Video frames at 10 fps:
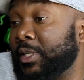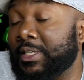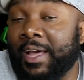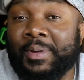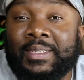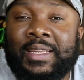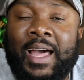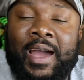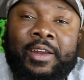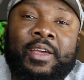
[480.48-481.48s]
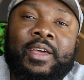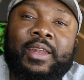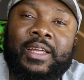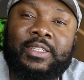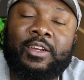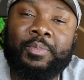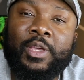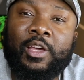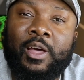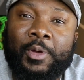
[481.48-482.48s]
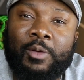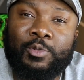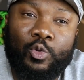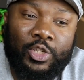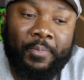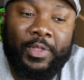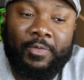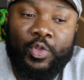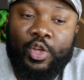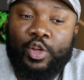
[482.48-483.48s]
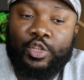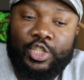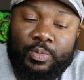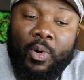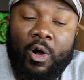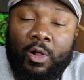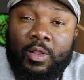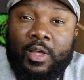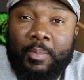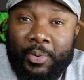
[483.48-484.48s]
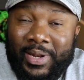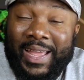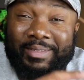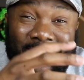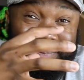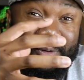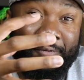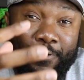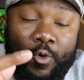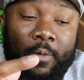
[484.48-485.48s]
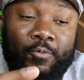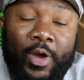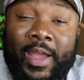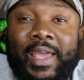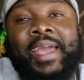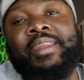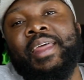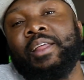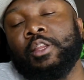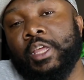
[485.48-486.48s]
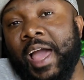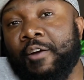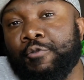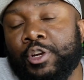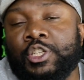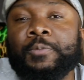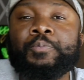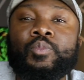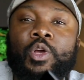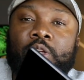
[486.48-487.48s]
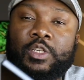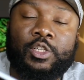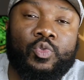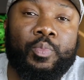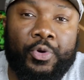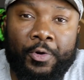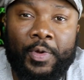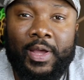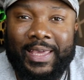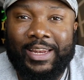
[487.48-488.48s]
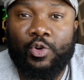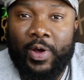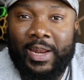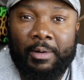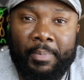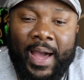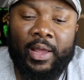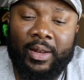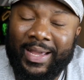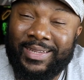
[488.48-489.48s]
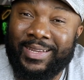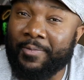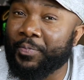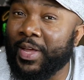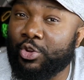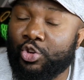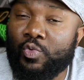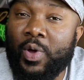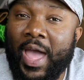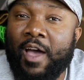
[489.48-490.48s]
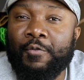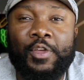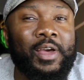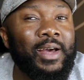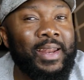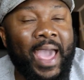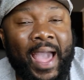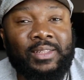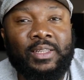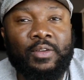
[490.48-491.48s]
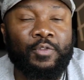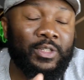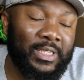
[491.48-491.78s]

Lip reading: the Tab S9 that's going to be coming up. So something small, but that can perform, right? And that the average consumer can go ahead and buy it. Like I said, they do have an active or